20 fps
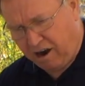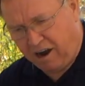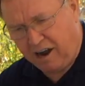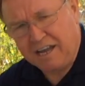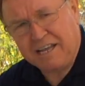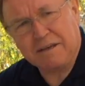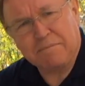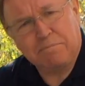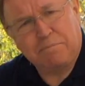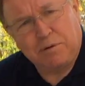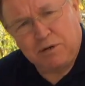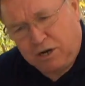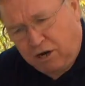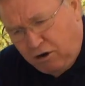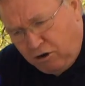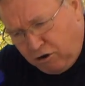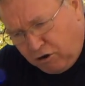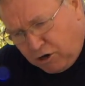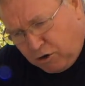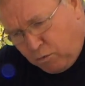I can put a
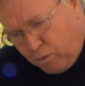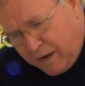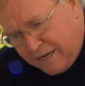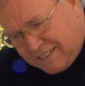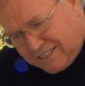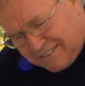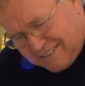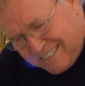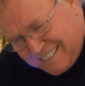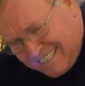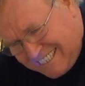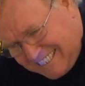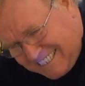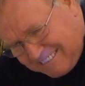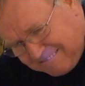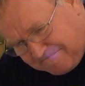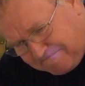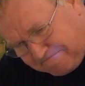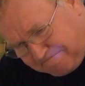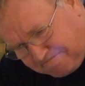lot of weight on
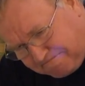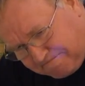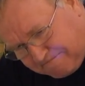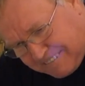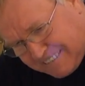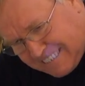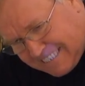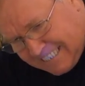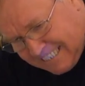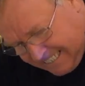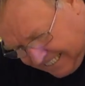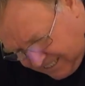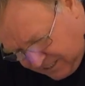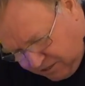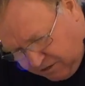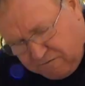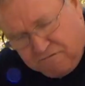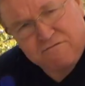this, and these are